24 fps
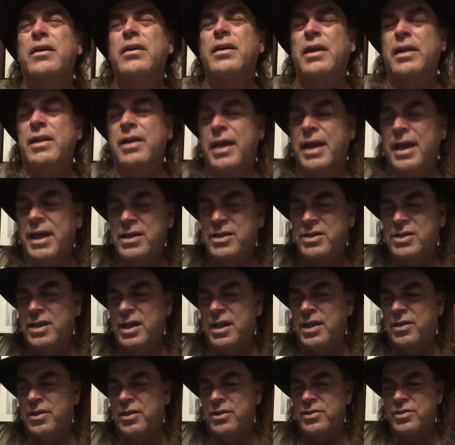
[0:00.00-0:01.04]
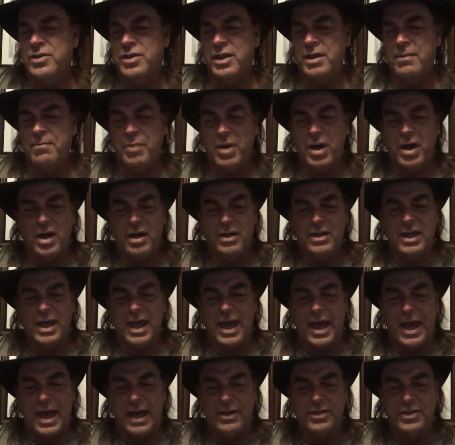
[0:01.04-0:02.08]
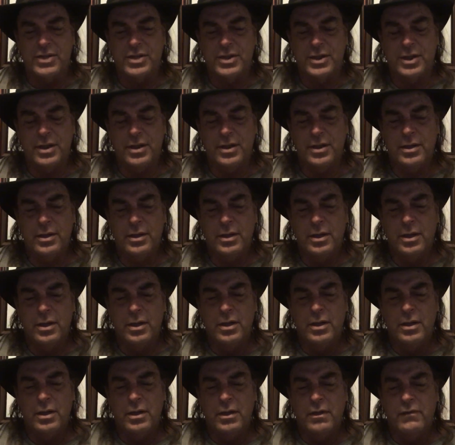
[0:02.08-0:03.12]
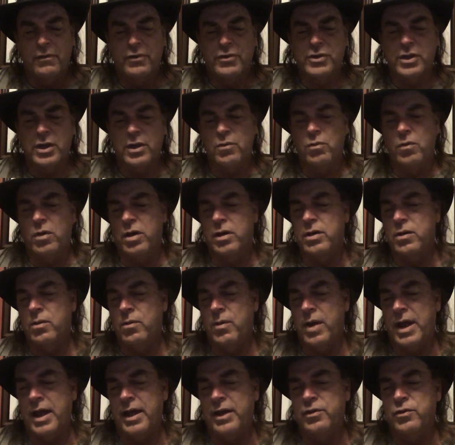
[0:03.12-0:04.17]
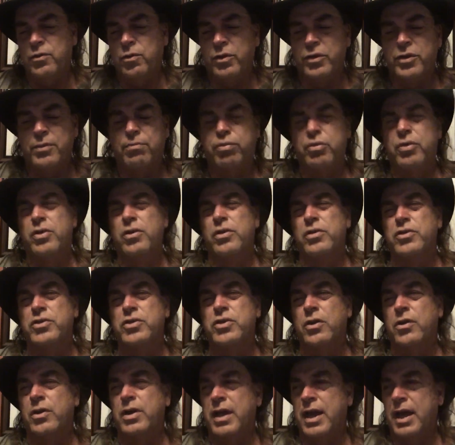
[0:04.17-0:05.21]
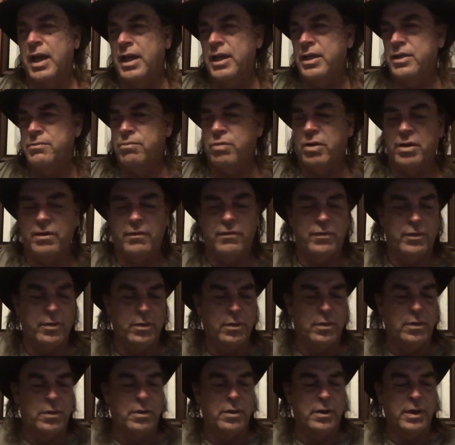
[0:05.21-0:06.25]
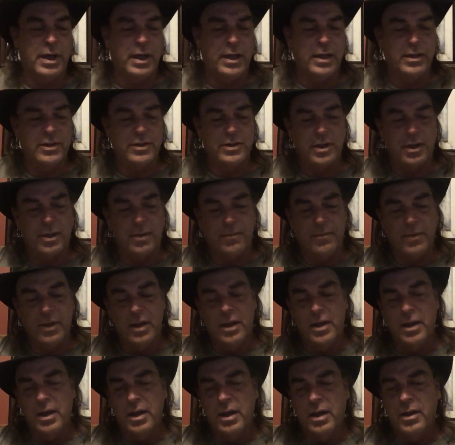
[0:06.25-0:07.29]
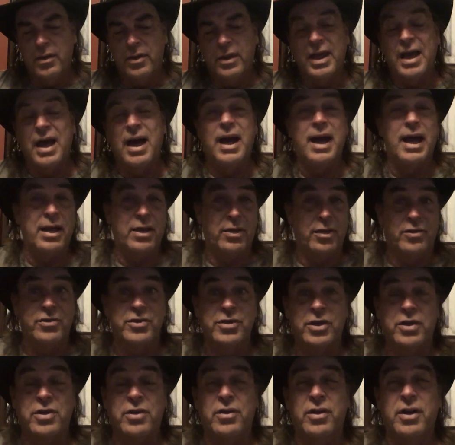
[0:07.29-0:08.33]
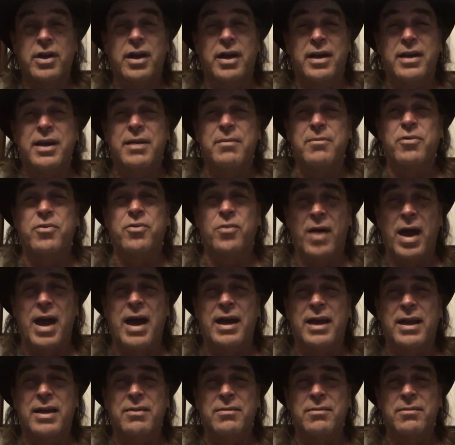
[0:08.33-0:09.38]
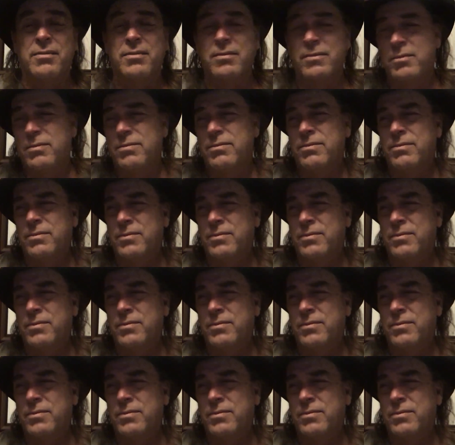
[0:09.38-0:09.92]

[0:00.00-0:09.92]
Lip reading: Now, like I said, there's the podcasts for Skinwalker Ranch with the producer, and he has Brandon Fugle, and he has the guy, their security guy named Dragon.